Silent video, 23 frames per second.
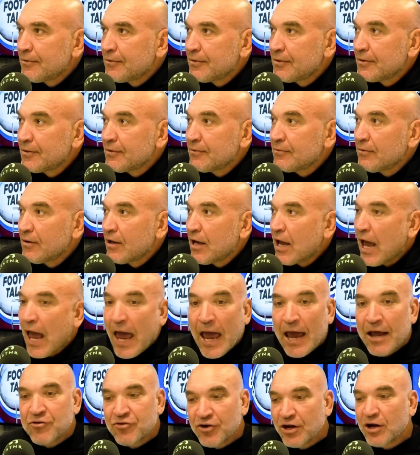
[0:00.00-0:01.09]
you know,
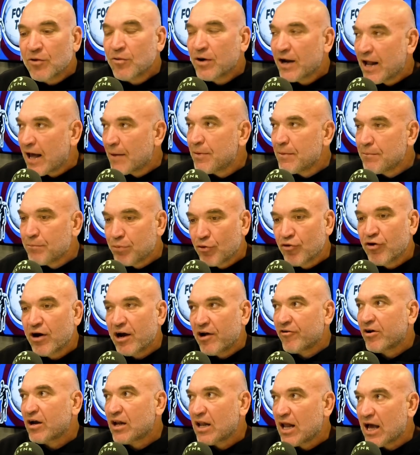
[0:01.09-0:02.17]
and you know what happened? Poor
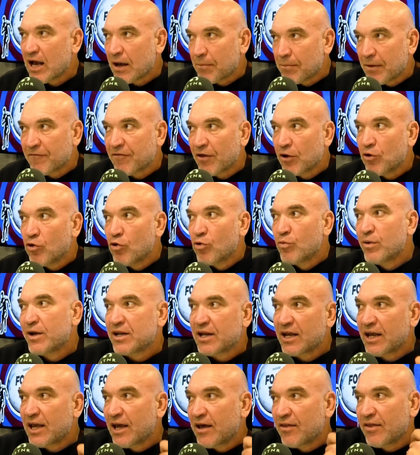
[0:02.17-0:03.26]
Aaron Clark, but if they all went
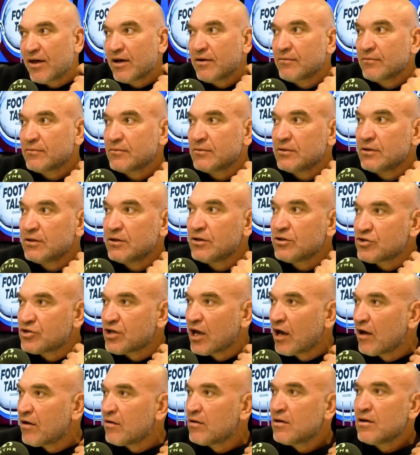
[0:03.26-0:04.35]
together,
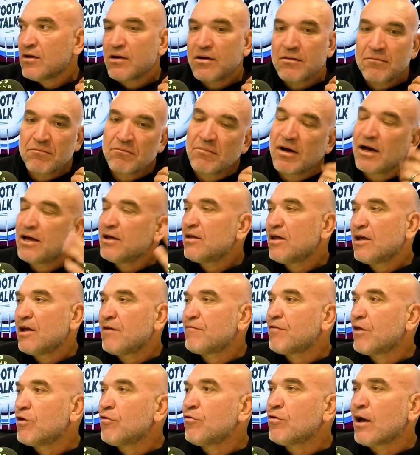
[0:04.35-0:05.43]
so... Mate, if
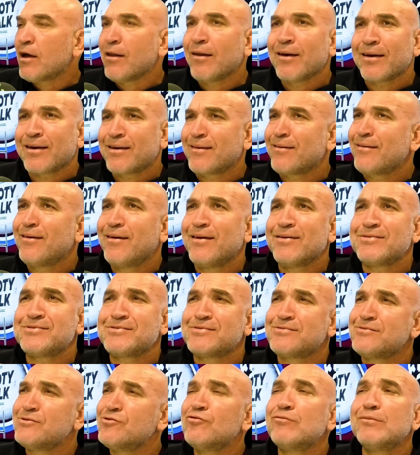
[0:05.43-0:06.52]
they all go like
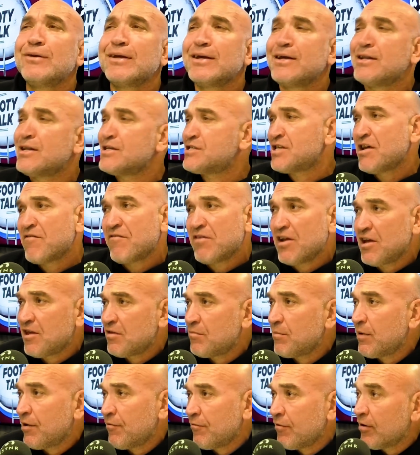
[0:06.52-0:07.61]
it's normally in the 70th
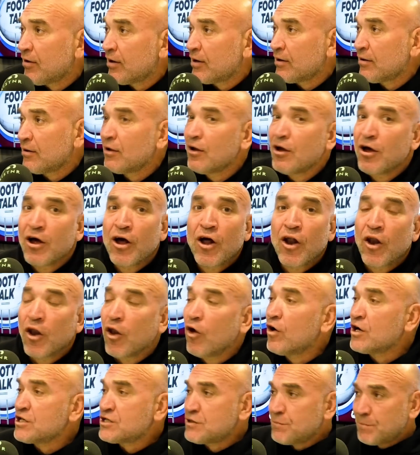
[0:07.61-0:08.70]
minute, right?
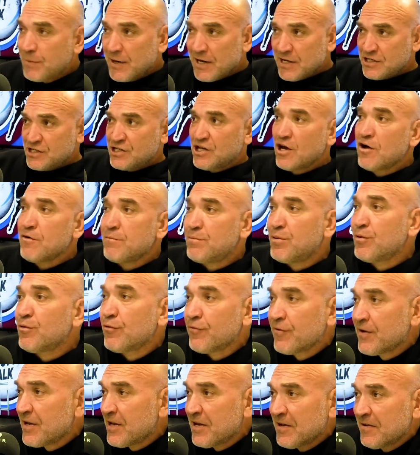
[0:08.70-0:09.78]
Line speed's so
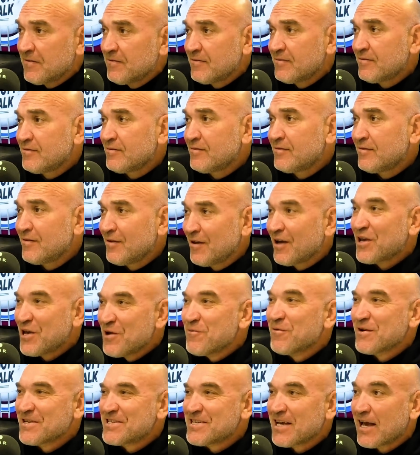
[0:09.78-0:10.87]
poor, isn't it? Like you
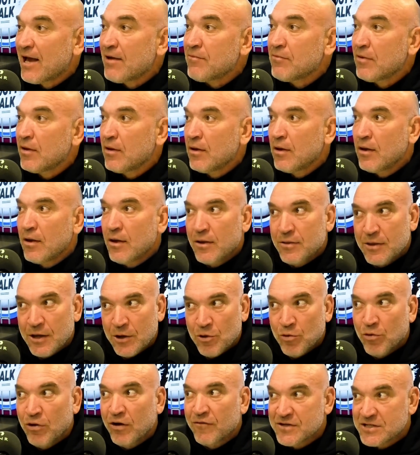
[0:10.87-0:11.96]
watch the game, then
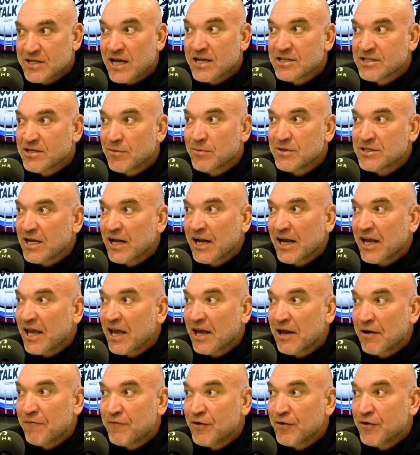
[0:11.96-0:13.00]
all of a sudden someone's going to get a